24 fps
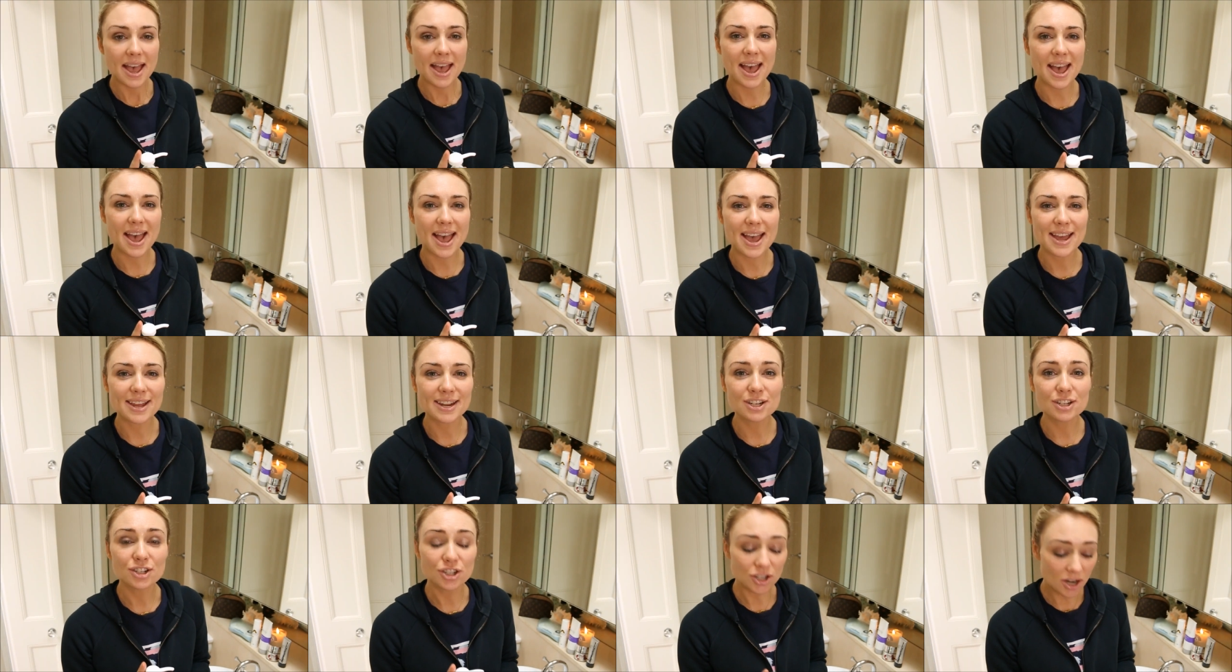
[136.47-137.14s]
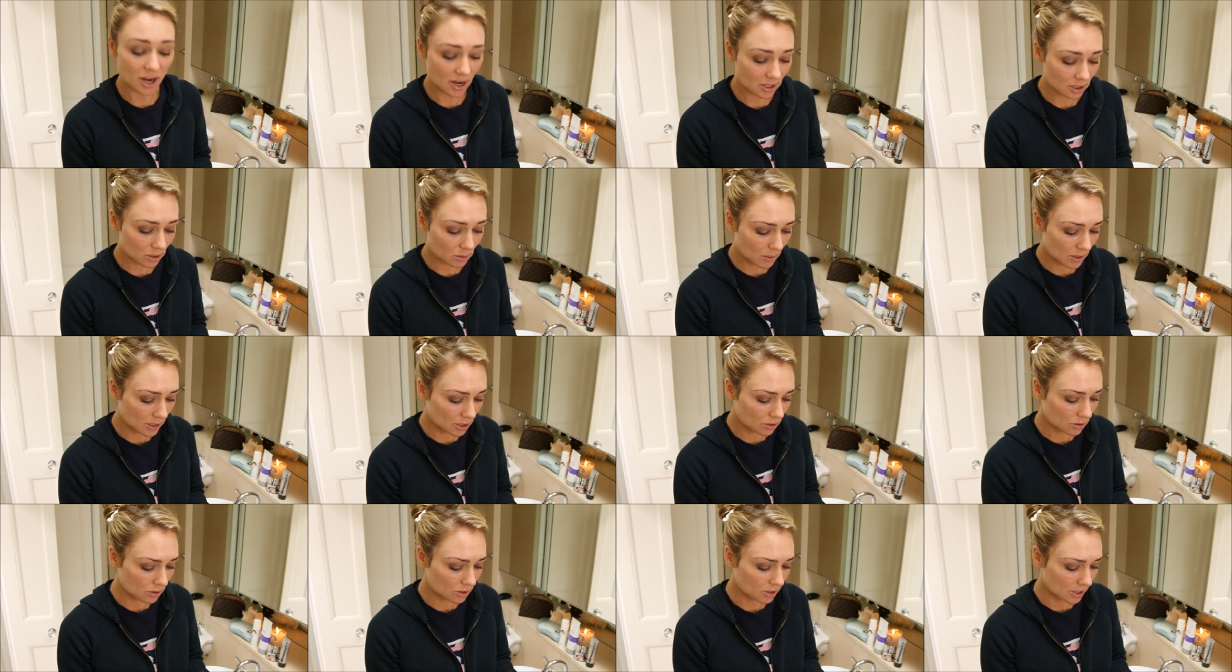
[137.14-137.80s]
And just when
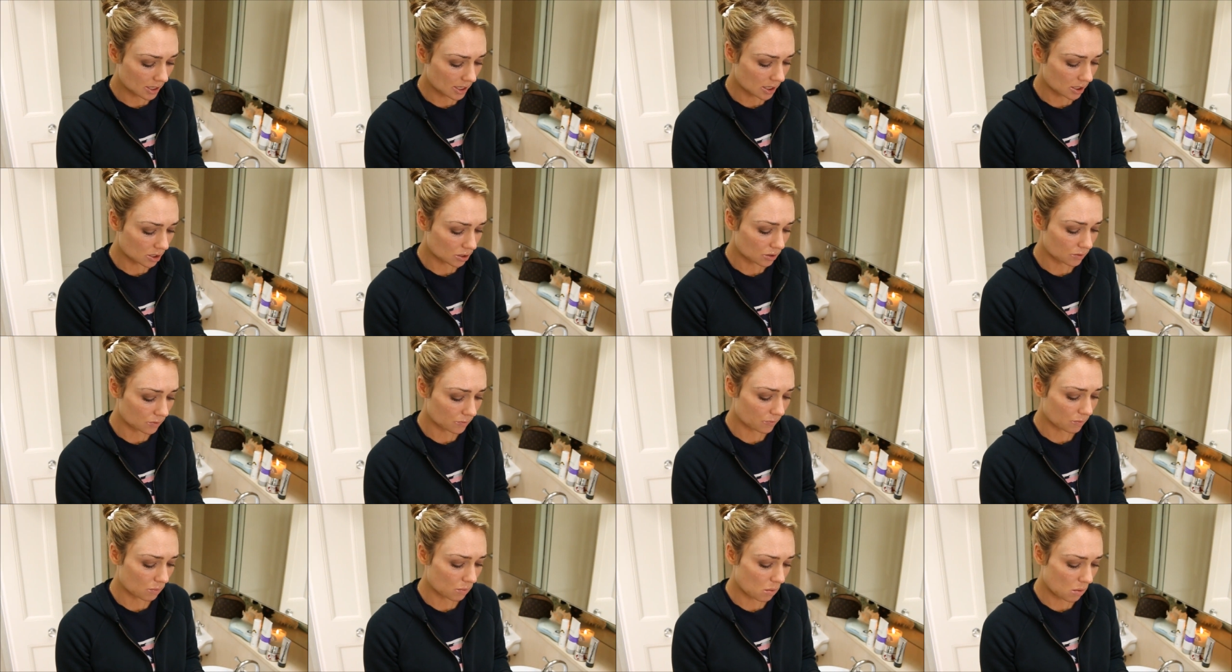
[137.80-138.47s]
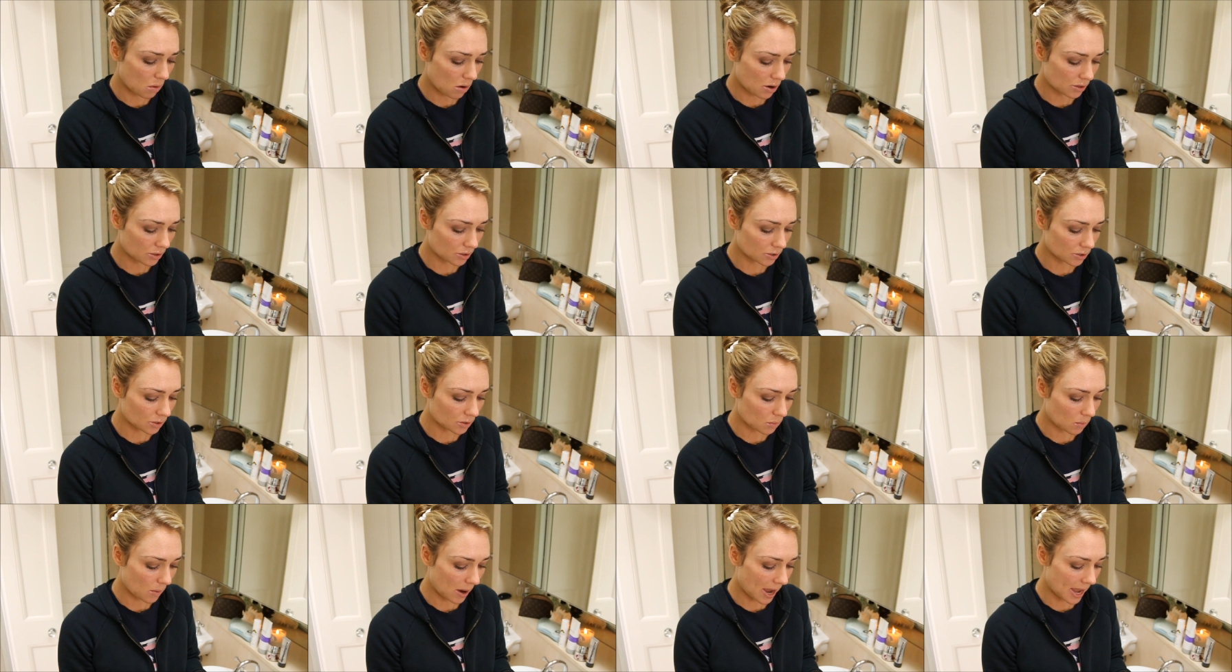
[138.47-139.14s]
you think you've washed
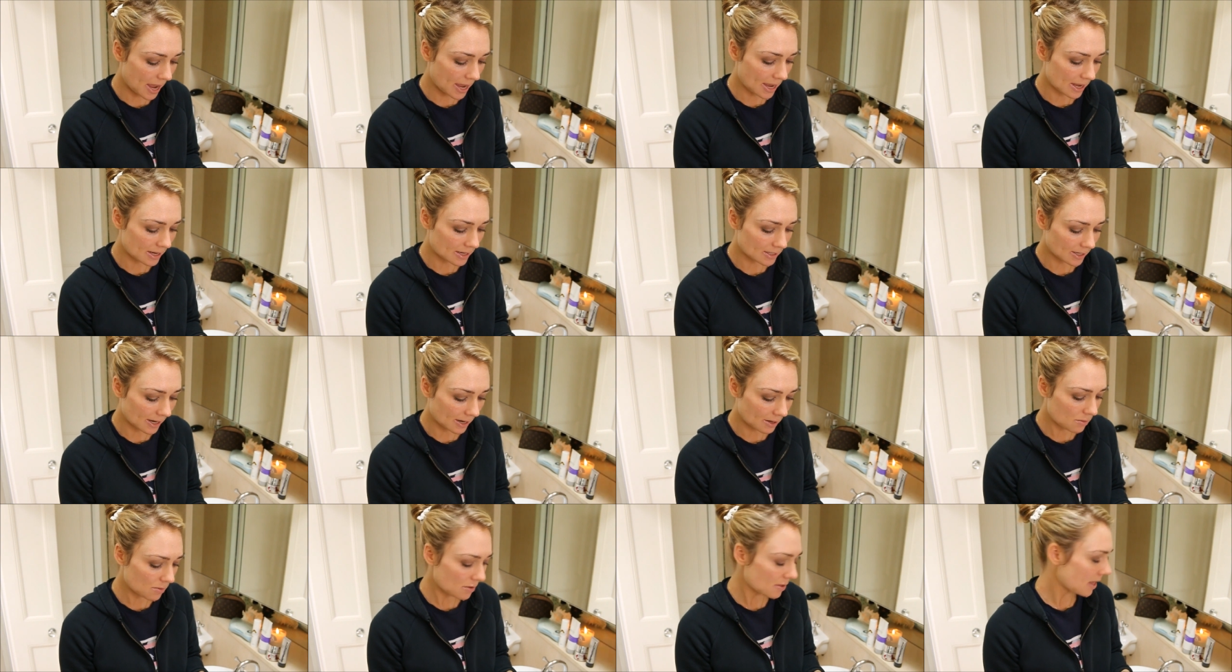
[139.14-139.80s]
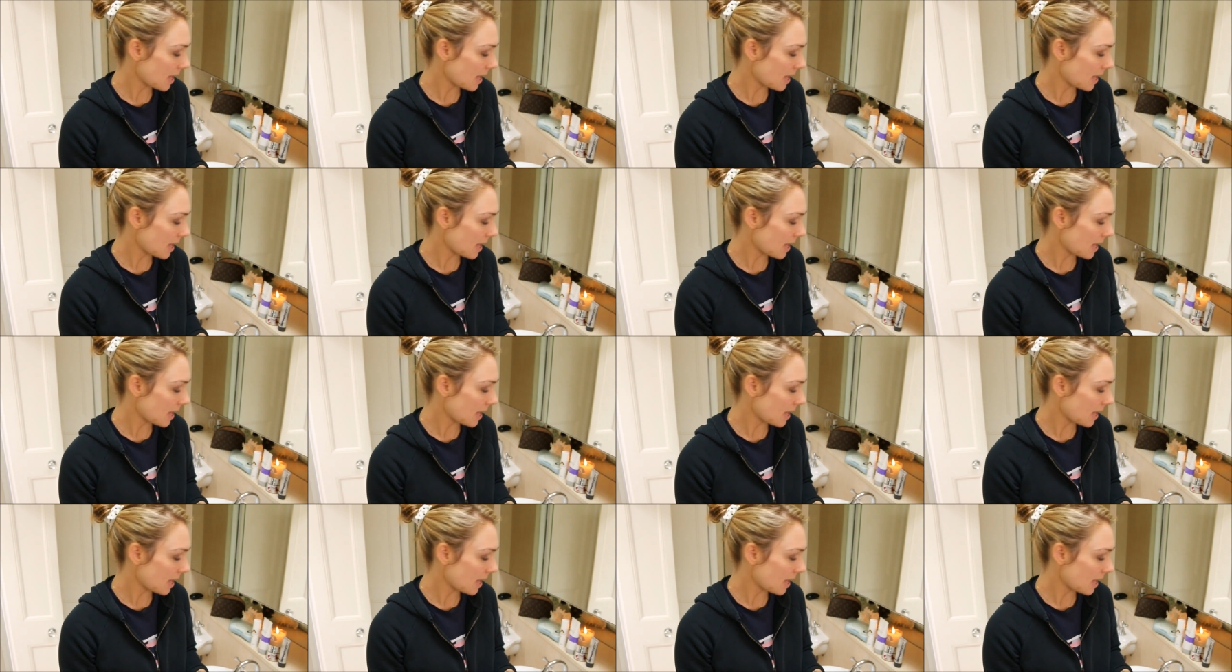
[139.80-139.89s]
away and done all